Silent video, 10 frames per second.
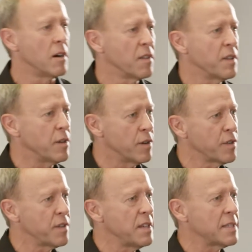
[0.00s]
on the
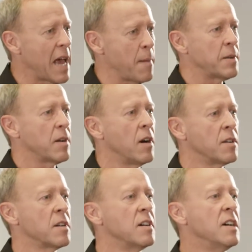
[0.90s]
Earth has happened
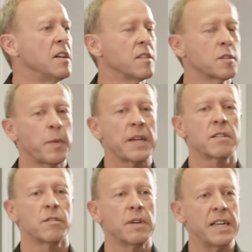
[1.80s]
under the
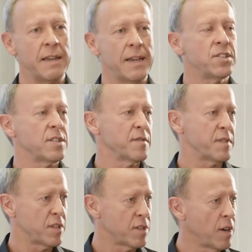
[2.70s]
spectral radiation of
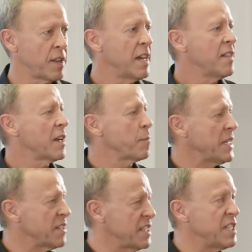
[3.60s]
the sun. That
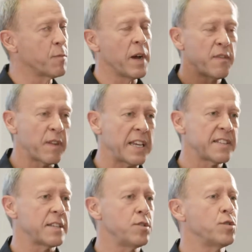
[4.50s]
means these
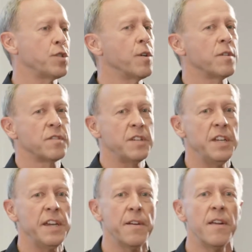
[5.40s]
wavelengths that you show, see
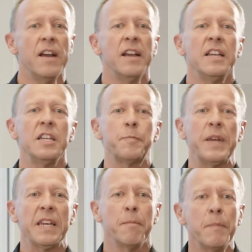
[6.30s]
here is
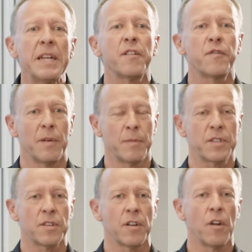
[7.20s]
being emitted from the
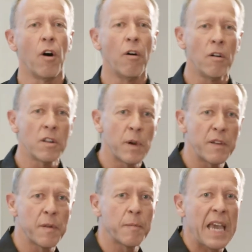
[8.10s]
sun, all the way
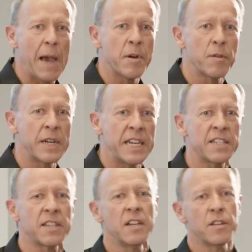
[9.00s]
from gamma
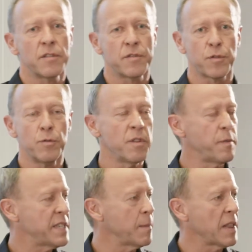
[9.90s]
rays through the
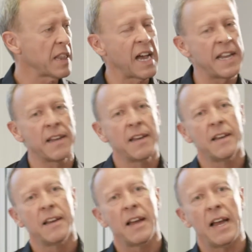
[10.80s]
visible light
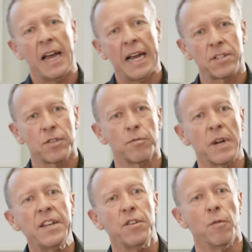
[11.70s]
and to
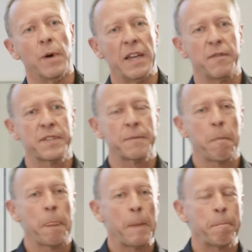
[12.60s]
radio waves.
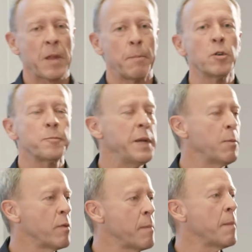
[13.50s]
Most
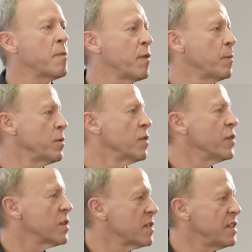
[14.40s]
people remember from
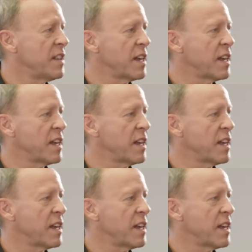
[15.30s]
university